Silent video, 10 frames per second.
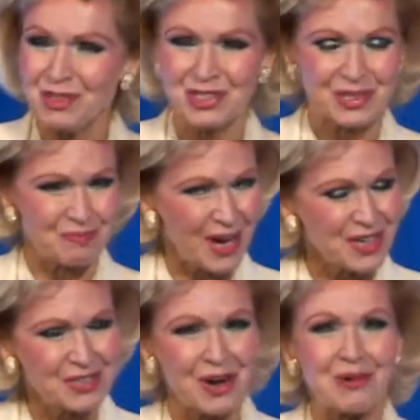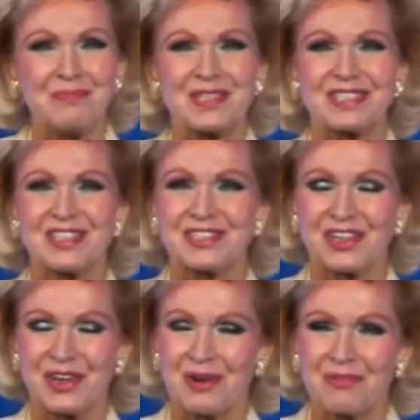just to mind your own business and
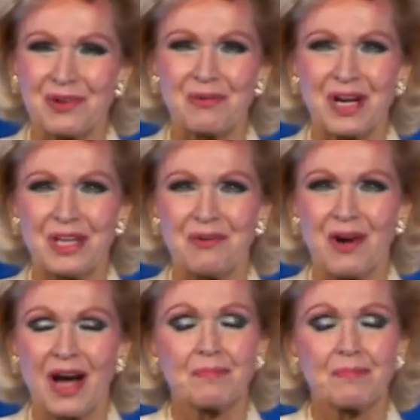go for what you want,